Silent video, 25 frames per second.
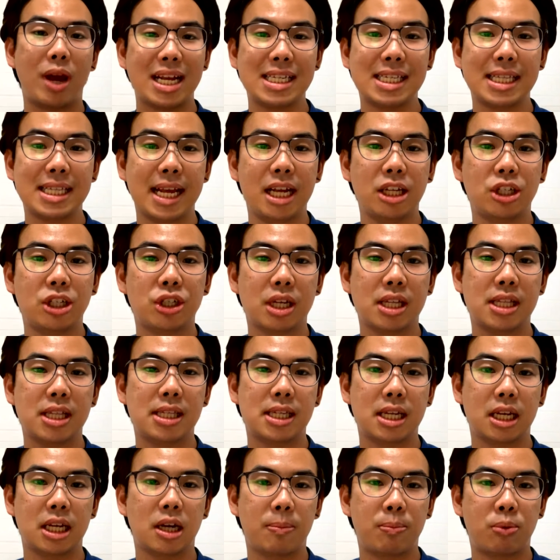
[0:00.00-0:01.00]
wastage
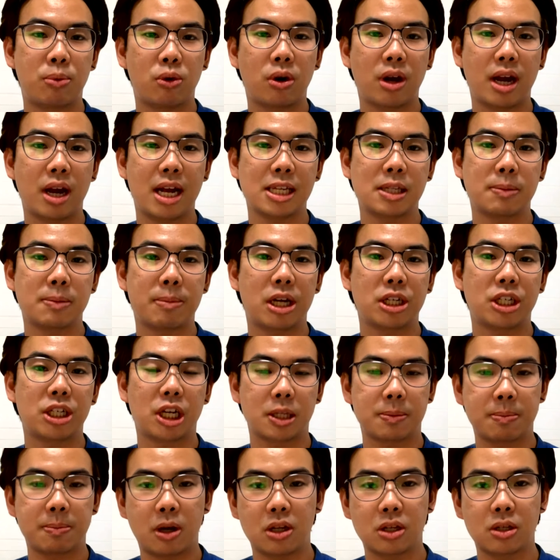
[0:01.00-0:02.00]
in Singapore as
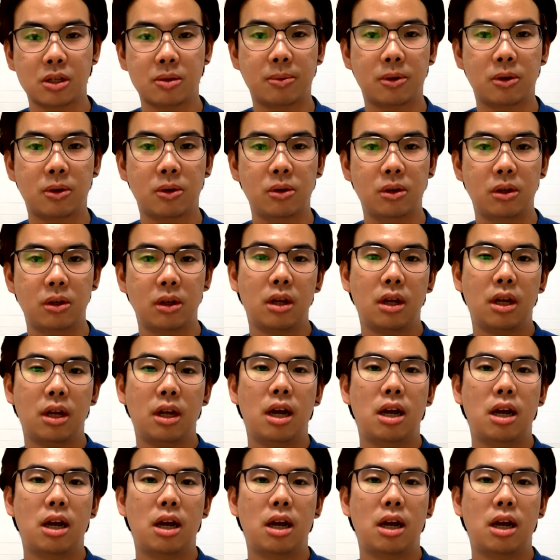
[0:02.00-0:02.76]
much as possible.